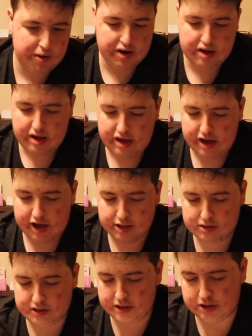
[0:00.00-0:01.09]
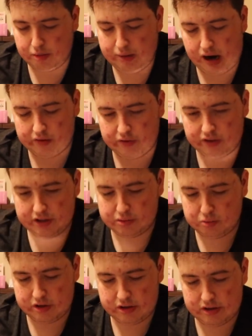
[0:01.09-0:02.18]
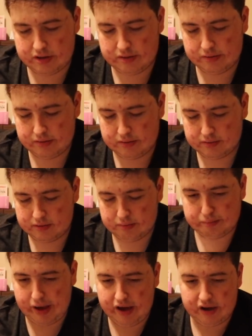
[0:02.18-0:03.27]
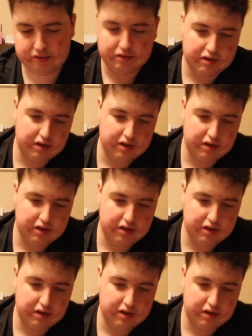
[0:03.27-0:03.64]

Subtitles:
But it's so powerful it is worth the payout.